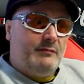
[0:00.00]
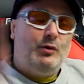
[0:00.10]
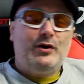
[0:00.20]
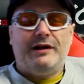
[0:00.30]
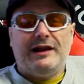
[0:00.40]

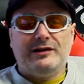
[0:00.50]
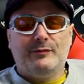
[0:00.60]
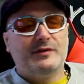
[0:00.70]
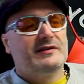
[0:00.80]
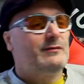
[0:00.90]
put your hand
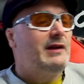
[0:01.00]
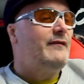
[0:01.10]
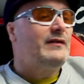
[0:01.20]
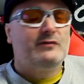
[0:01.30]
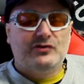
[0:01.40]
up and say, well, I
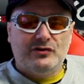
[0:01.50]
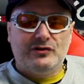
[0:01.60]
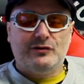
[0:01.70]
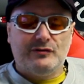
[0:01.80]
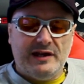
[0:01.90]
think we should
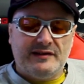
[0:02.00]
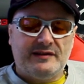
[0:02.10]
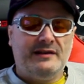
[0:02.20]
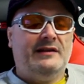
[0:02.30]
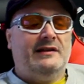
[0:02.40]
do this.
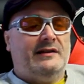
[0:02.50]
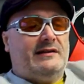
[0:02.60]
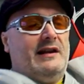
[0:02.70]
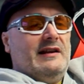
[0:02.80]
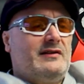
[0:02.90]

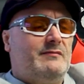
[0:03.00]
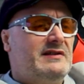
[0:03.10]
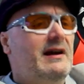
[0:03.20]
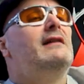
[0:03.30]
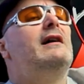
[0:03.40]
Then it'd be
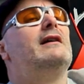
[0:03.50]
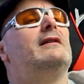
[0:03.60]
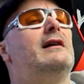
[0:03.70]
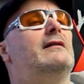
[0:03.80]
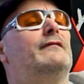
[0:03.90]
sat like
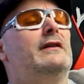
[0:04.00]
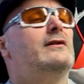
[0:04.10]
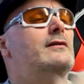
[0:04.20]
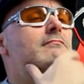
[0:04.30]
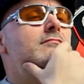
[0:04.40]
that,
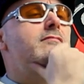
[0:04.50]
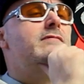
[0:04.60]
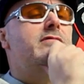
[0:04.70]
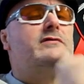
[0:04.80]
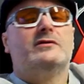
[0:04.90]
feet up,
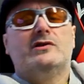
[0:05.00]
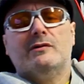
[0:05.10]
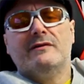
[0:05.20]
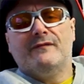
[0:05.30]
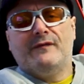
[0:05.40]

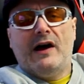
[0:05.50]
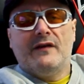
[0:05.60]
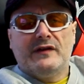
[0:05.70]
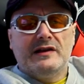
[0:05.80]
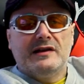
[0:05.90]
chewing
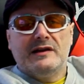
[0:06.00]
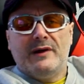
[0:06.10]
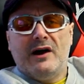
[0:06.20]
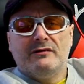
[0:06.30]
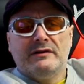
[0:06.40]
fat, thinking
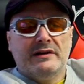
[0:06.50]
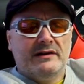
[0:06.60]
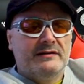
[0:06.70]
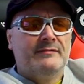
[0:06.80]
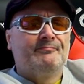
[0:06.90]
about it,
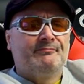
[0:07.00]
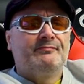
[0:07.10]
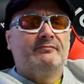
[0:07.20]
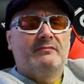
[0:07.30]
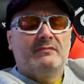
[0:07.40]
and
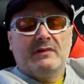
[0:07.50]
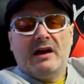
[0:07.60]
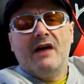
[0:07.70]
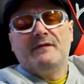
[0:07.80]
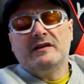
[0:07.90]

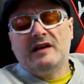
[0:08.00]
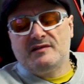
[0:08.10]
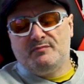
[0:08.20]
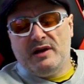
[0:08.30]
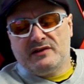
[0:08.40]
I think
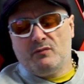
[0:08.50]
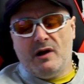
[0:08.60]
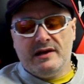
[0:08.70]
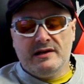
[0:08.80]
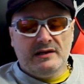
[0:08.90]
that's best
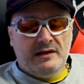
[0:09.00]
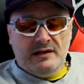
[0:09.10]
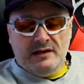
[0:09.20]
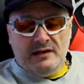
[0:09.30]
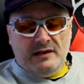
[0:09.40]
way.
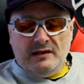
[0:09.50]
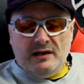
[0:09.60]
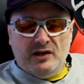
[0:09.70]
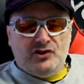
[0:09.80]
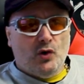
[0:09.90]

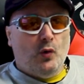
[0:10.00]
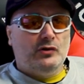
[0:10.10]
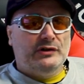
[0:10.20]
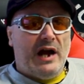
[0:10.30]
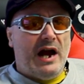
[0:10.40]
A
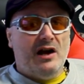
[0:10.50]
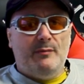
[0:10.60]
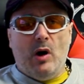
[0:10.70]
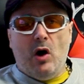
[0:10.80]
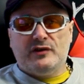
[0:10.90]
dual night
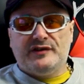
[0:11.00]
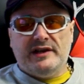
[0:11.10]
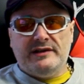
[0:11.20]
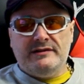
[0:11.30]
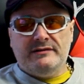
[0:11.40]
of
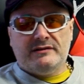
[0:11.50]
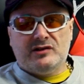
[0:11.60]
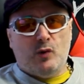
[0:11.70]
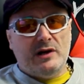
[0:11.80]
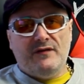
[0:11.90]
boxing,
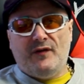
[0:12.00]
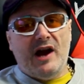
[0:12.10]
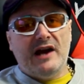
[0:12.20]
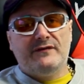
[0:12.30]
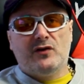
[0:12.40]

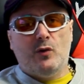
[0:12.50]
25